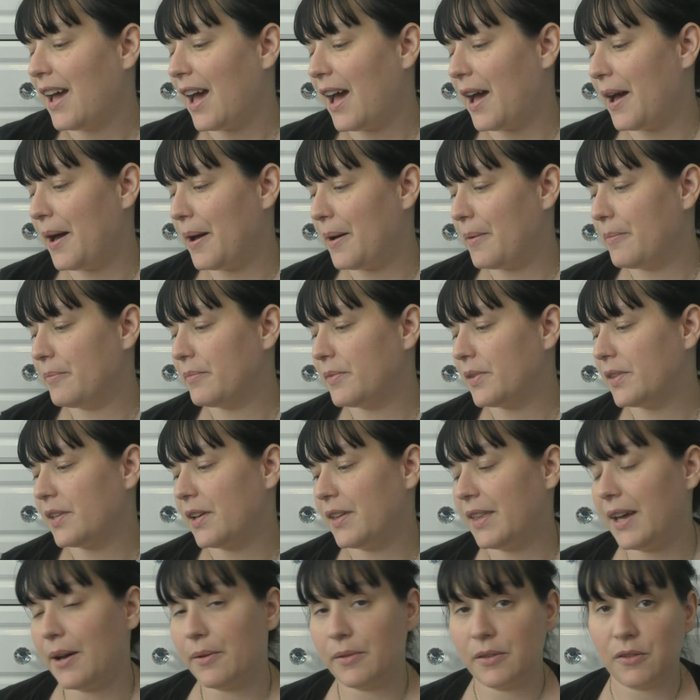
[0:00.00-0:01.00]
Um, so
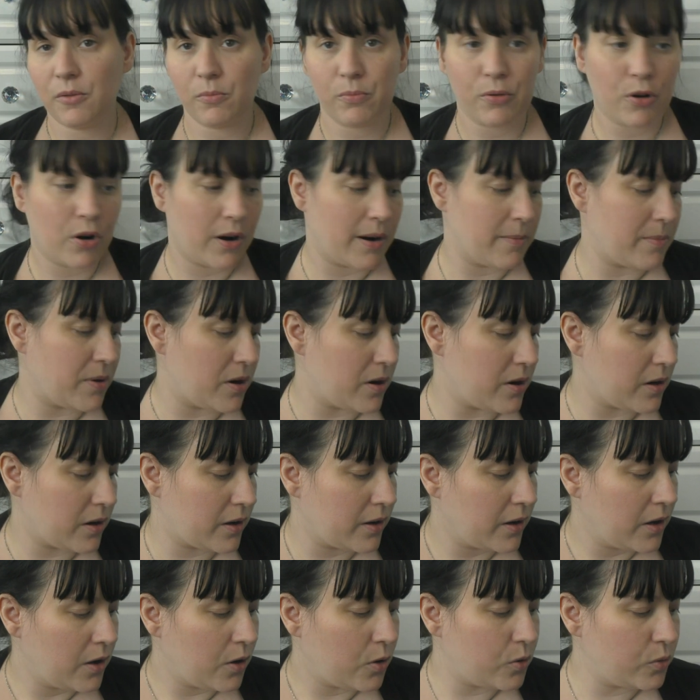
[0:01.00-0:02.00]
that was from Primark.
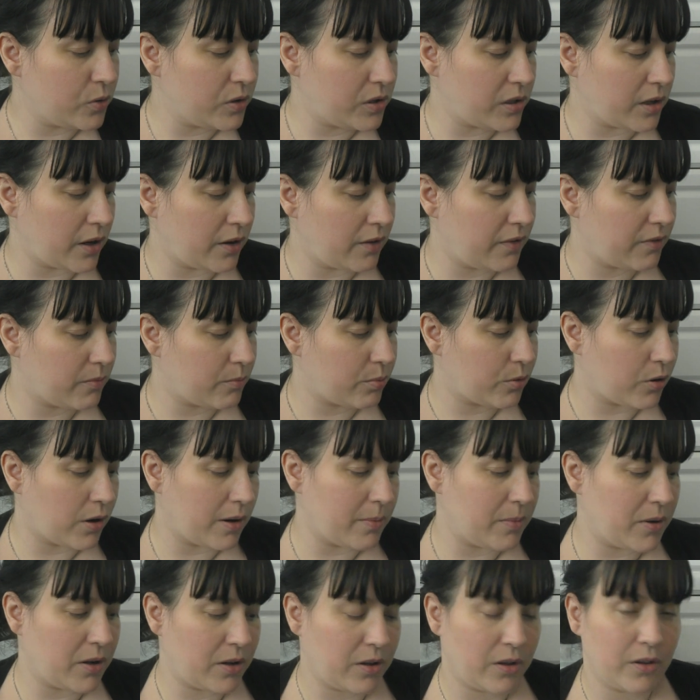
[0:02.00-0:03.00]
Also from
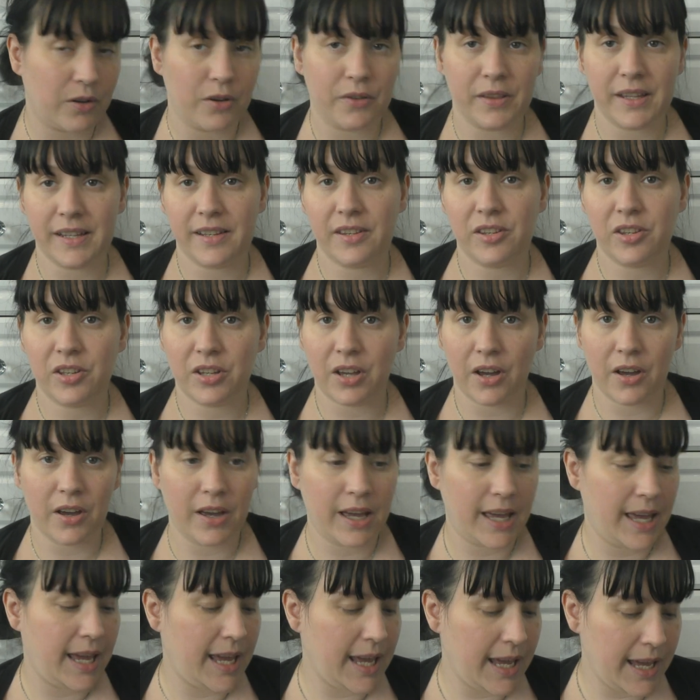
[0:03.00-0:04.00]
Primark, I got this skirt
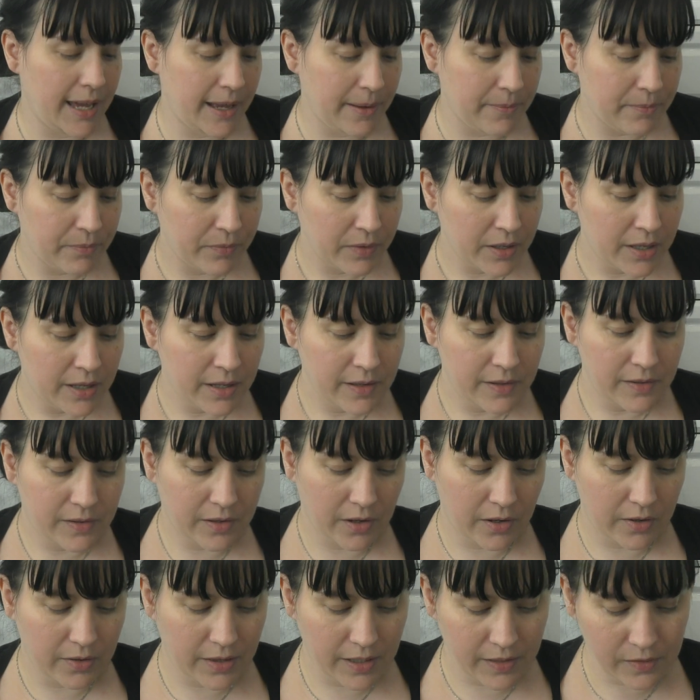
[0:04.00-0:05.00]
here.
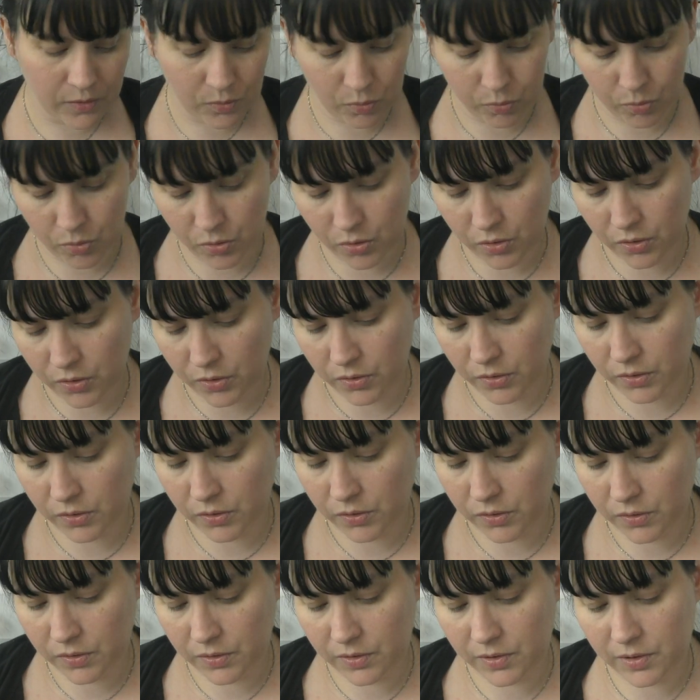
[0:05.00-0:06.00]
So this
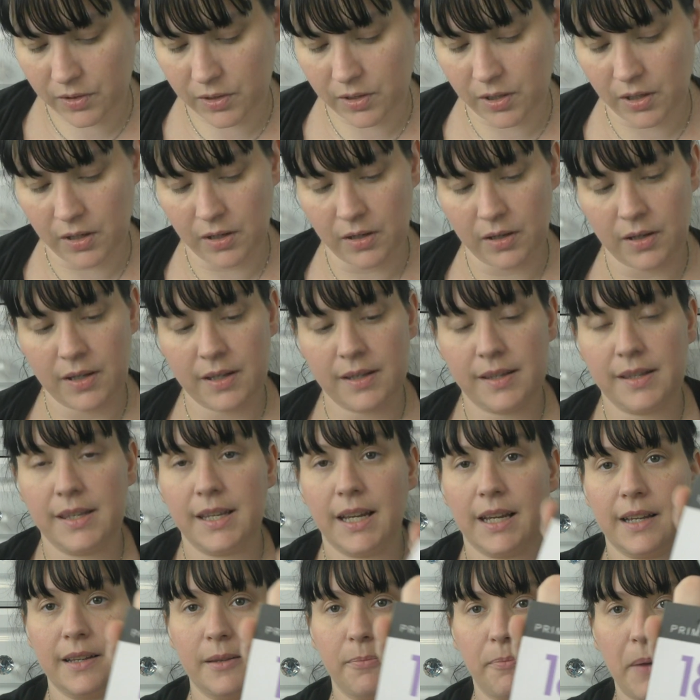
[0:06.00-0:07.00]
was
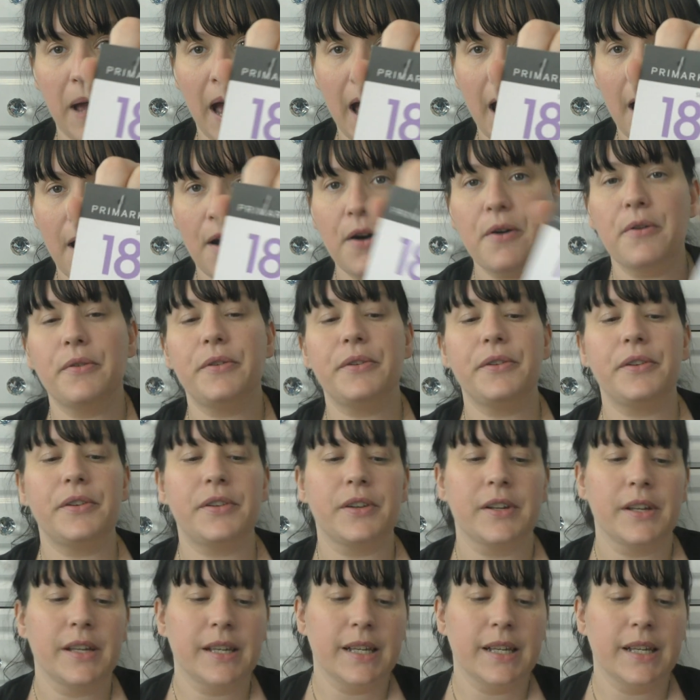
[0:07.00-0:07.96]
six pound.